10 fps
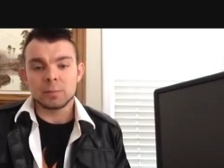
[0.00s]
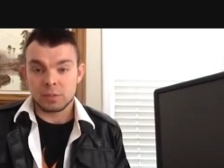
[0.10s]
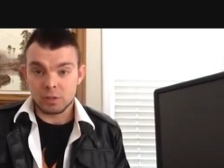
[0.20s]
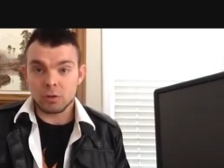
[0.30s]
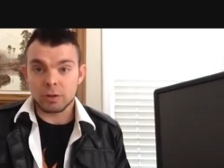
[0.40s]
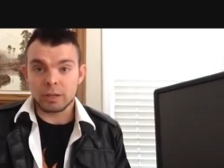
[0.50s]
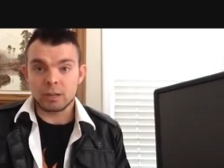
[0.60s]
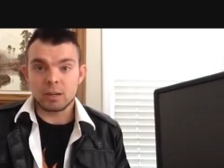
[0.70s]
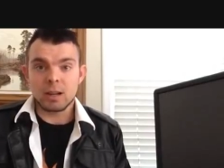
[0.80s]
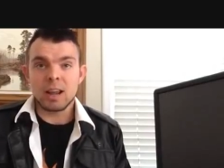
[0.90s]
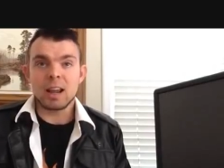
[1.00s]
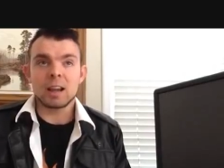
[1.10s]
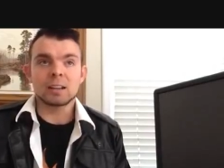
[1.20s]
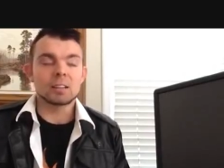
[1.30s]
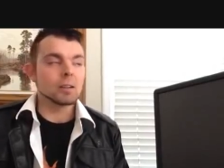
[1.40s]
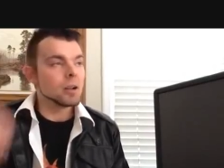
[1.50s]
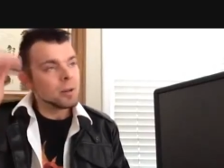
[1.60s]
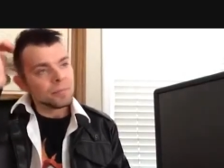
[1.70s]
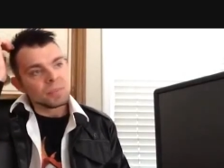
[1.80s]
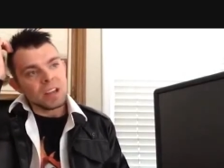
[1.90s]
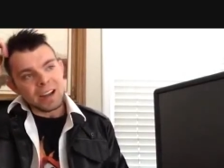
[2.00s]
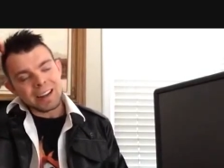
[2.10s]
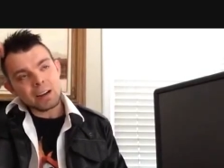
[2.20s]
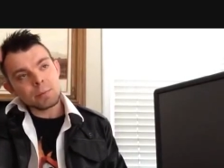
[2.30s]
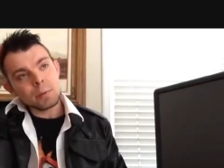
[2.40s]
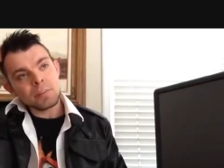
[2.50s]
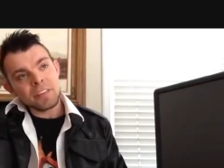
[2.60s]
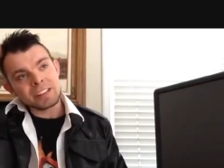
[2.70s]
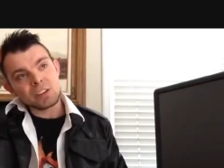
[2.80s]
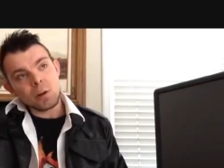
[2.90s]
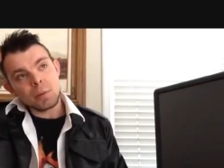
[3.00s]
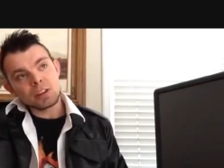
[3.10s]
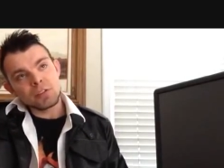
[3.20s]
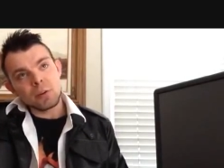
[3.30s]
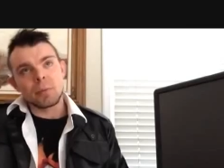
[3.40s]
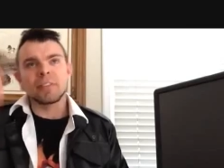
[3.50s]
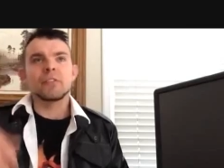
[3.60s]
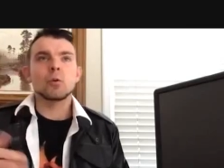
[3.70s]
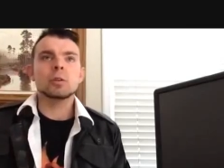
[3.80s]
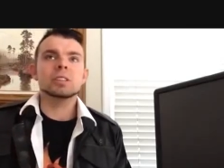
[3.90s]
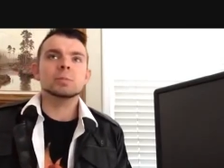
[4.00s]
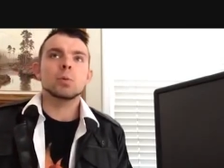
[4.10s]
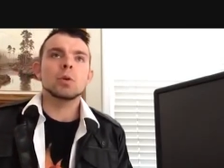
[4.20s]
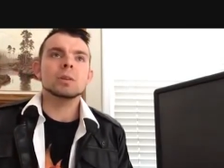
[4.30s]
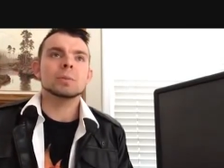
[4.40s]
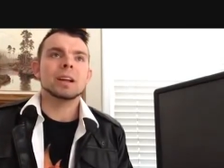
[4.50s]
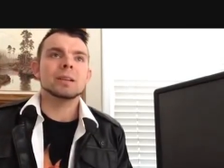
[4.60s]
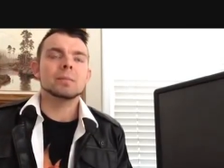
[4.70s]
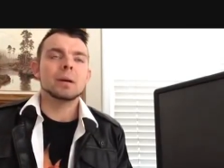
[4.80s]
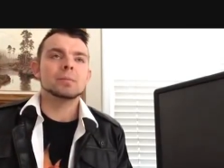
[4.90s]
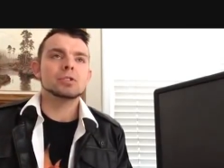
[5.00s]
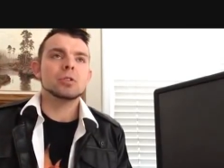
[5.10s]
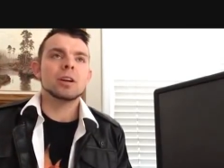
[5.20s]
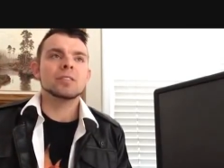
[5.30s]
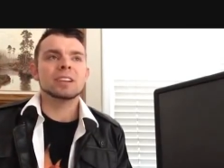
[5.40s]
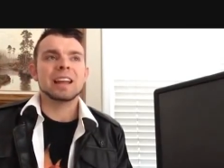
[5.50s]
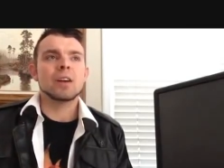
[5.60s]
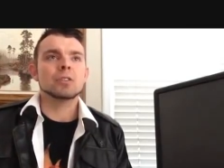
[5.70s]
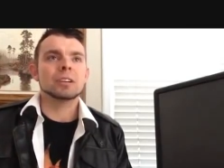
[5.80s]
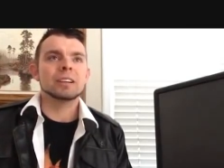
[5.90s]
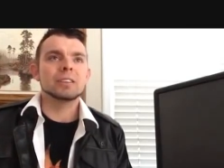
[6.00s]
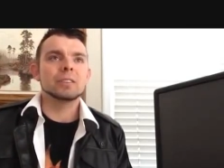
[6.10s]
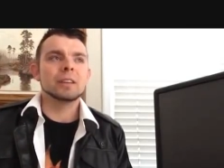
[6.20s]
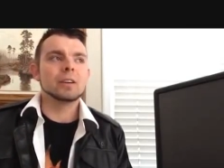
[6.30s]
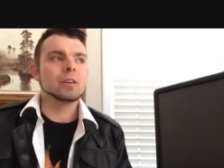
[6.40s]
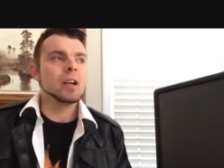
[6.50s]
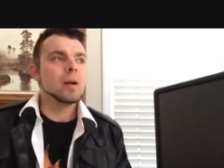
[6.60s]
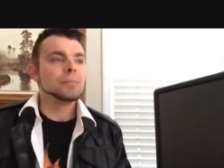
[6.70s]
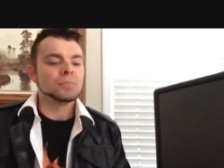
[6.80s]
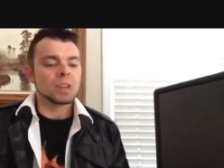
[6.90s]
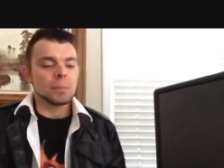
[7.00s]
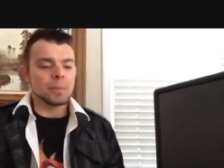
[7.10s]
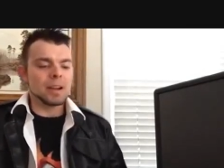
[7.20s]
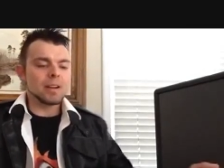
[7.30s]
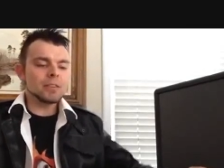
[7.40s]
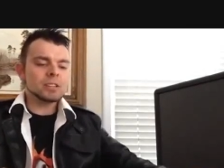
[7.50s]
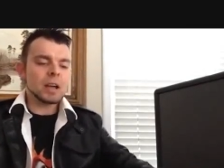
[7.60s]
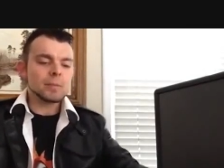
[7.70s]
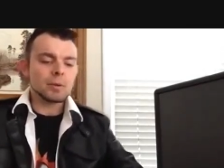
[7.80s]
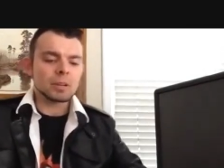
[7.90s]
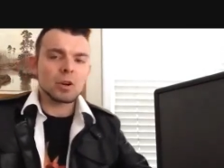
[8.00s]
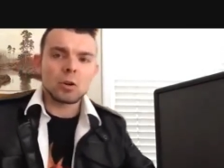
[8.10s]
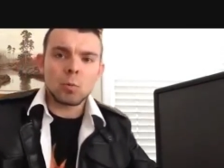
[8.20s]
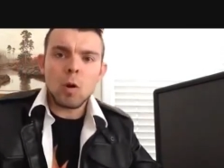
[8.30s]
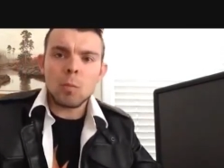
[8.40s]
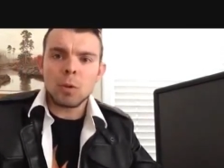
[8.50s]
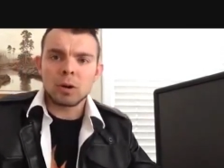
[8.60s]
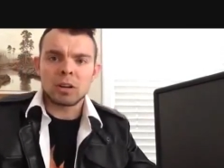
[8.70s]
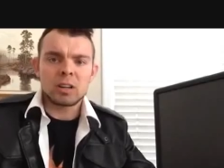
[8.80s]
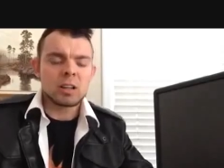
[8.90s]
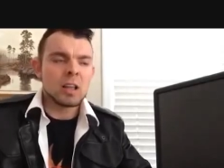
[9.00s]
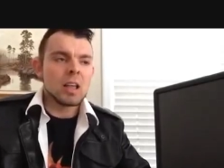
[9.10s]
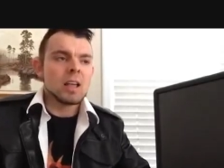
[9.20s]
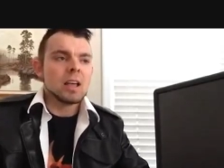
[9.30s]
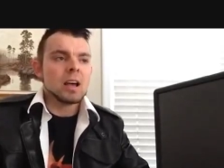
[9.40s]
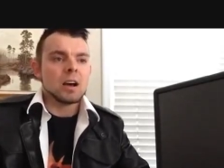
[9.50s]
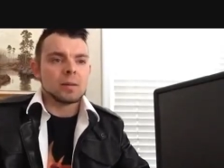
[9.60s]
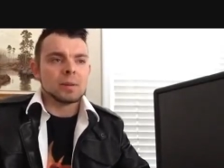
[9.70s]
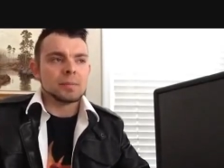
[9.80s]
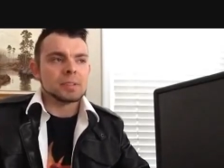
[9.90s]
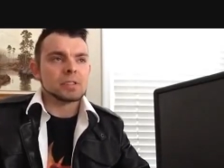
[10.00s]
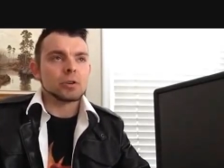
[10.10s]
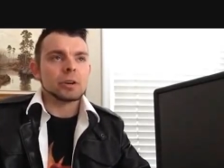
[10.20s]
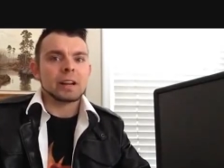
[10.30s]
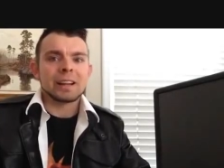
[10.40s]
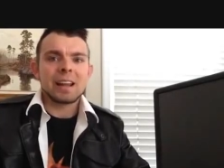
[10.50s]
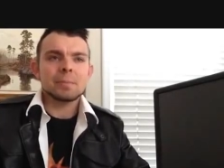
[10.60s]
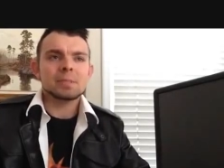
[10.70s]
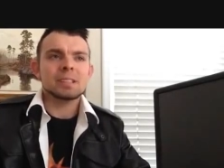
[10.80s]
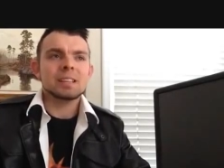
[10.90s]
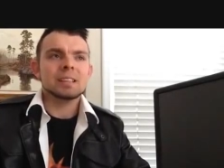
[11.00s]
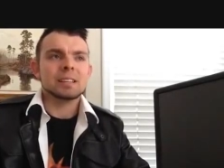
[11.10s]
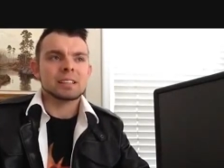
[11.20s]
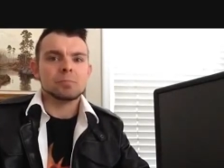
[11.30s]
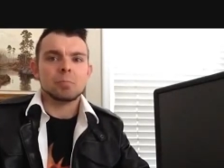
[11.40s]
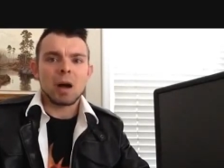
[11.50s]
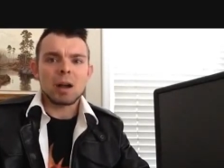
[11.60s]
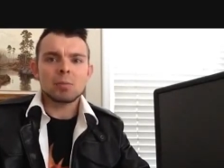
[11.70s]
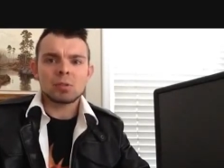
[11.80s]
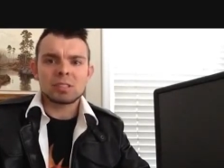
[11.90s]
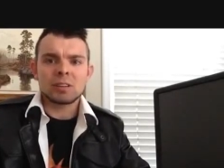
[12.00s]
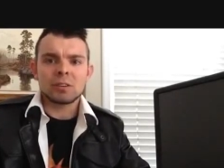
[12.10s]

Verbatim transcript: in Missouri. And I can't remember if I saw much of it before this point, but I, am sure I've encountered it here and there. But every time I would go to Walmart um, in Missouri, I kept seeing this Bible